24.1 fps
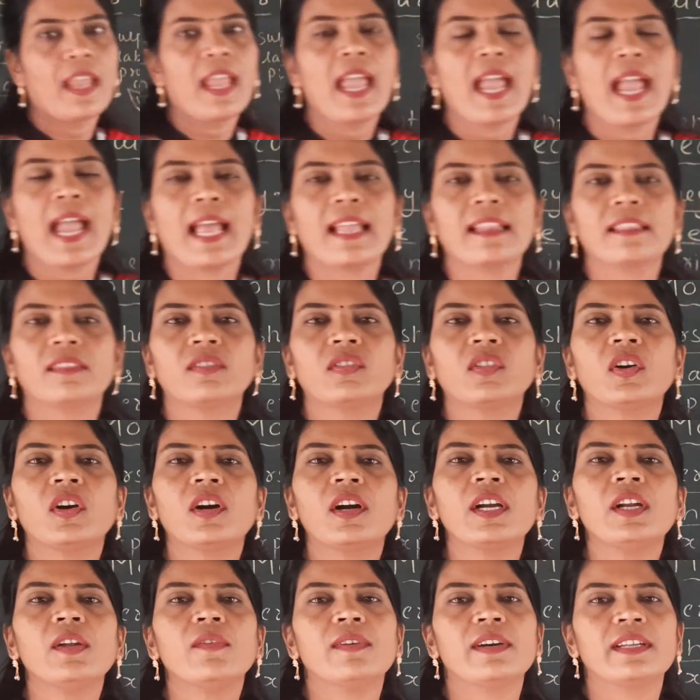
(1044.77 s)
And
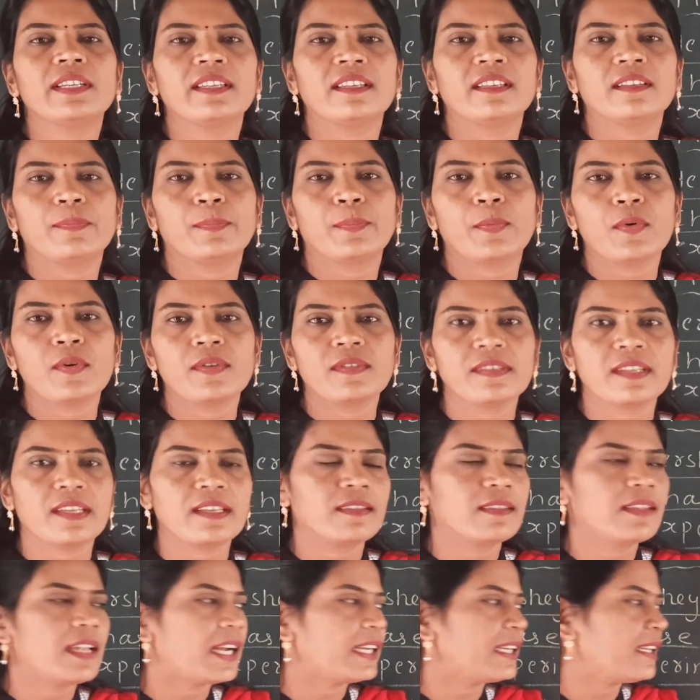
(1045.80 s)
third one is
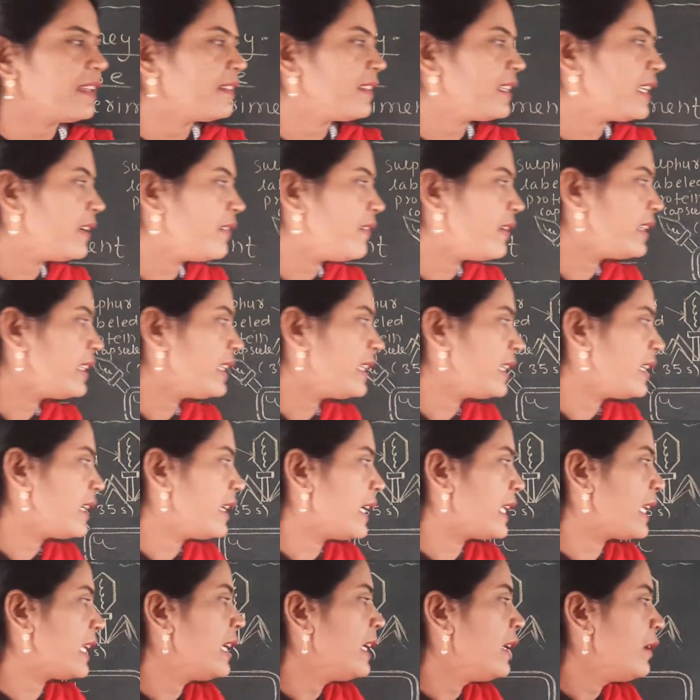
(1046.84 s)
process that is given
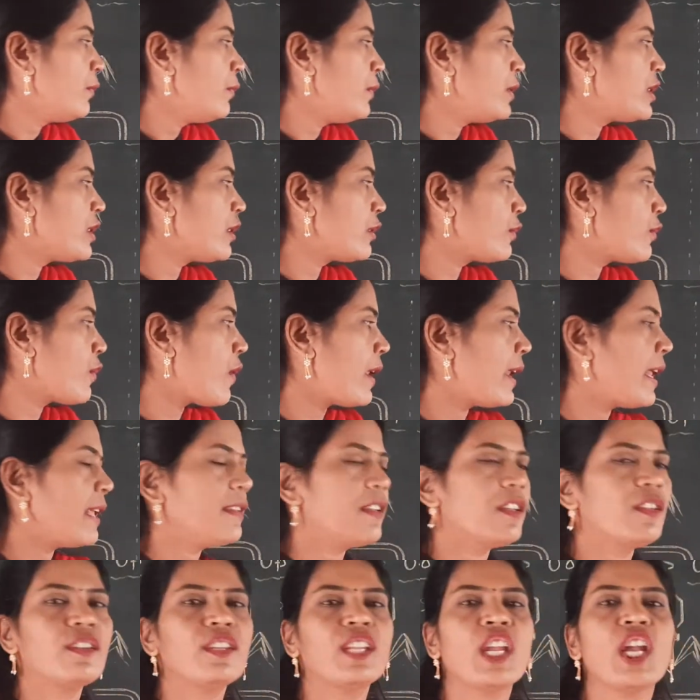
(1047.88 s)
here, which is called as a
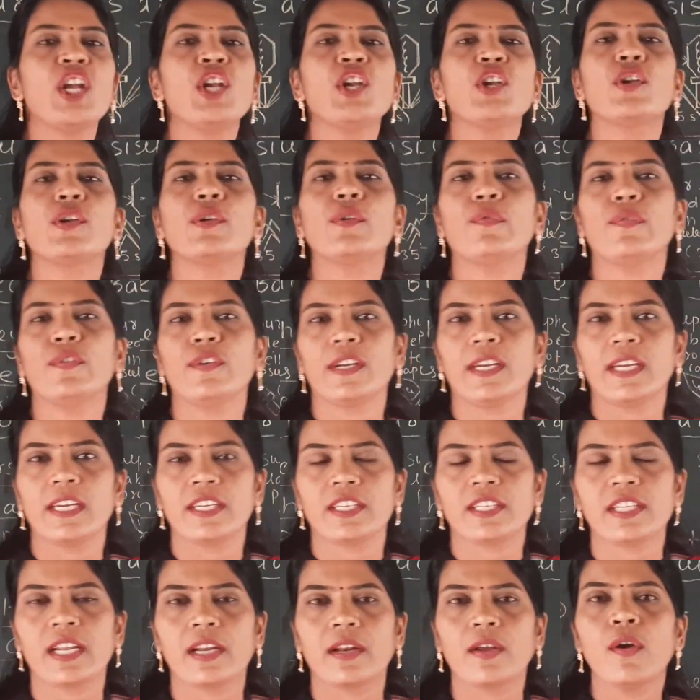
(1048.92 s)

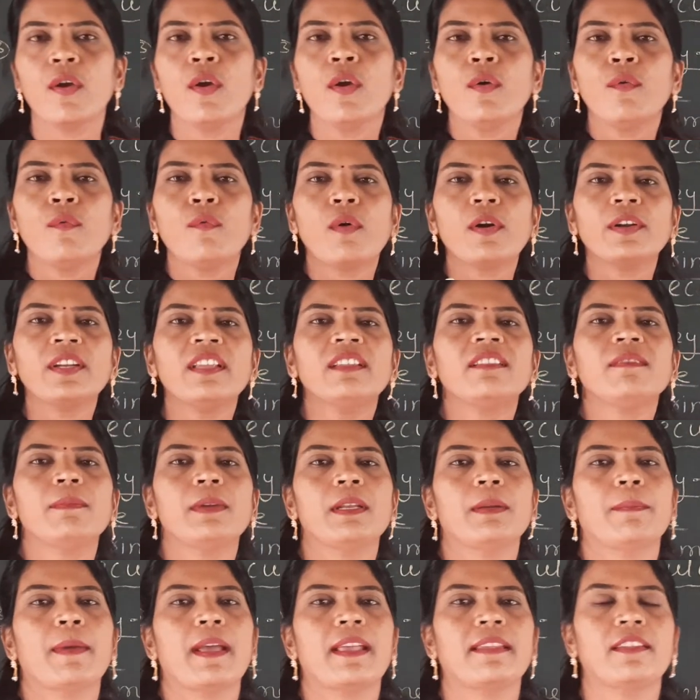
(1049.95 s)
centrifugation. What is
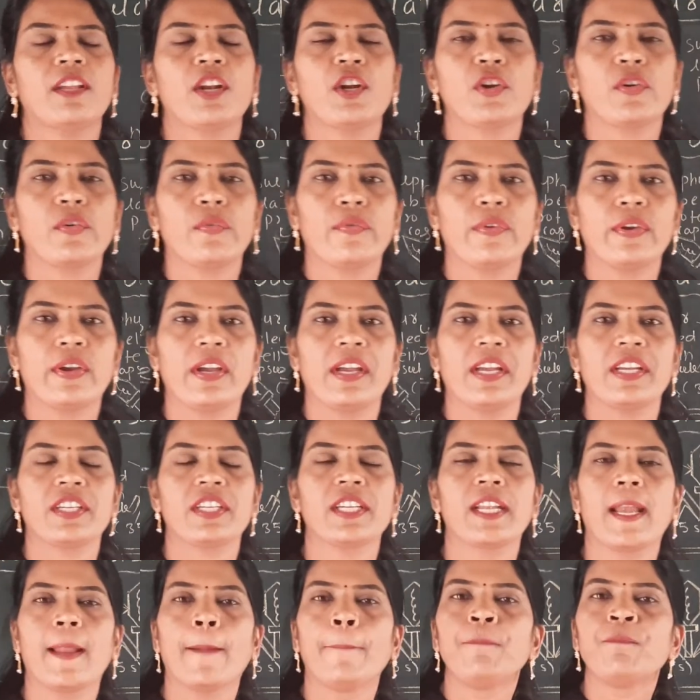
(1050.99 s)
meant by
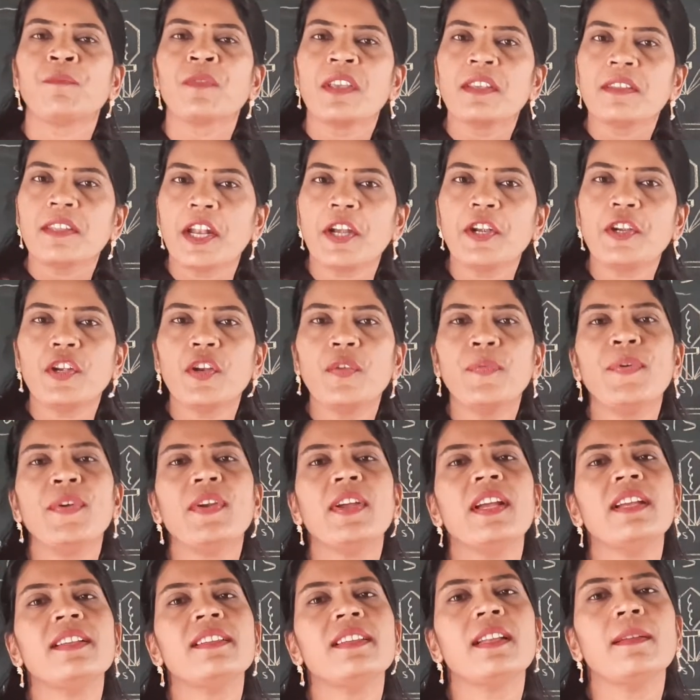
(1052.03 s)
centrifugation?
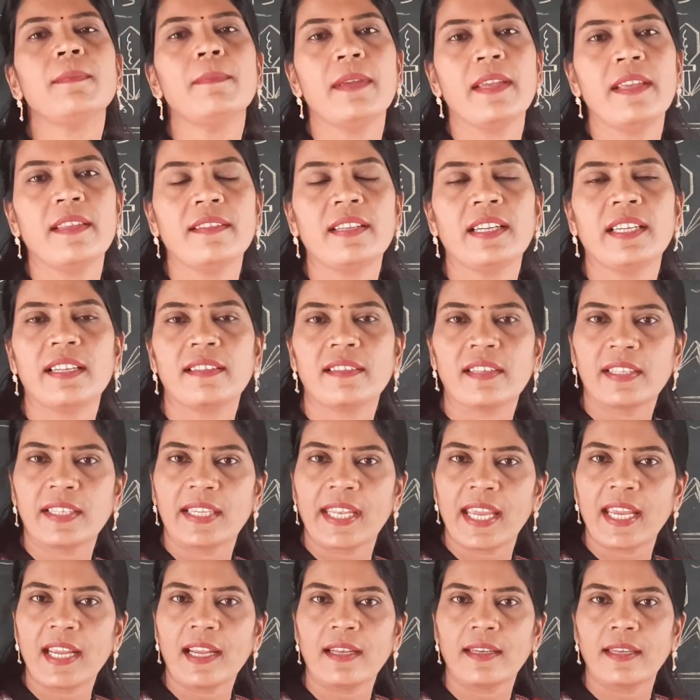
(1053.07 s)
Centrifugation means it is a
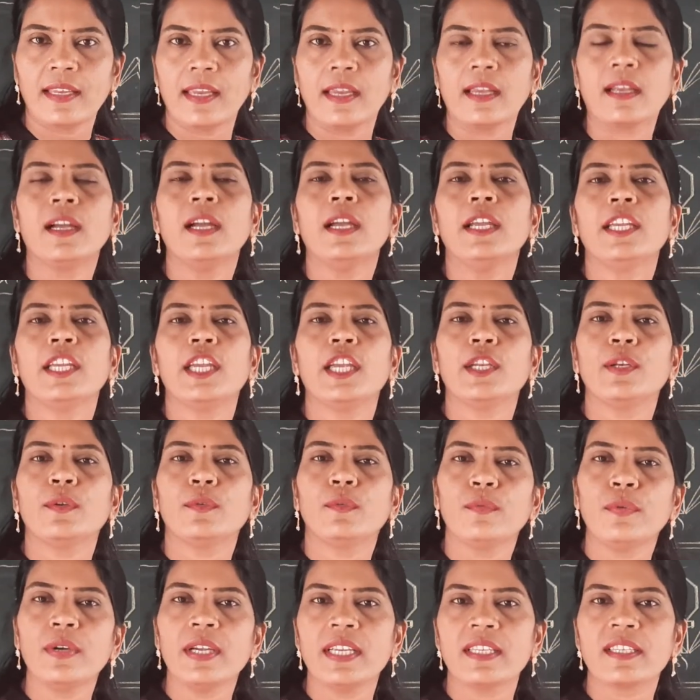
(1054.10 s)
technique in
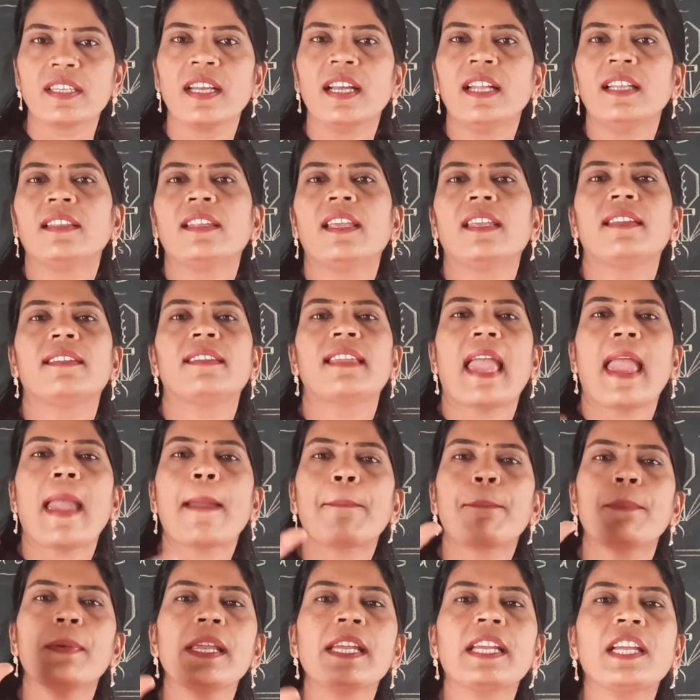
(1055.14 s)
which there is the
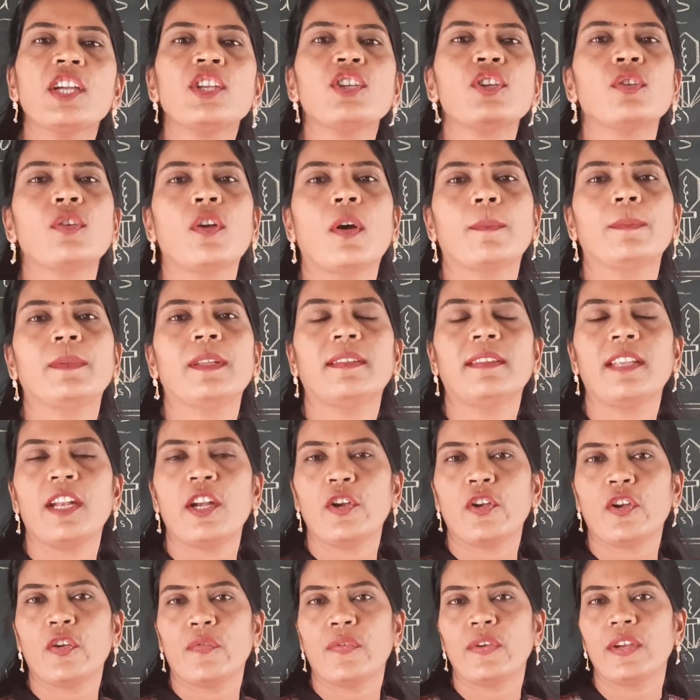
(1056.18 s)
application of the
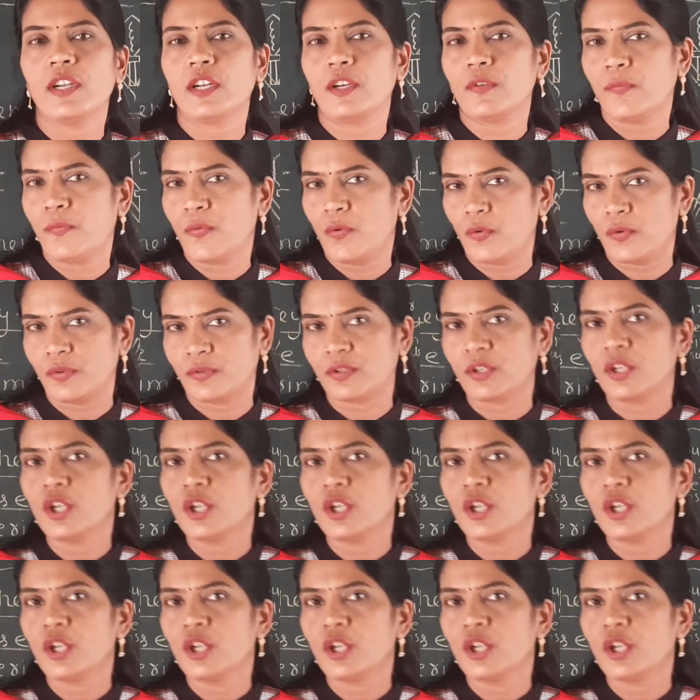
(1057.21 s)
centrifugal force,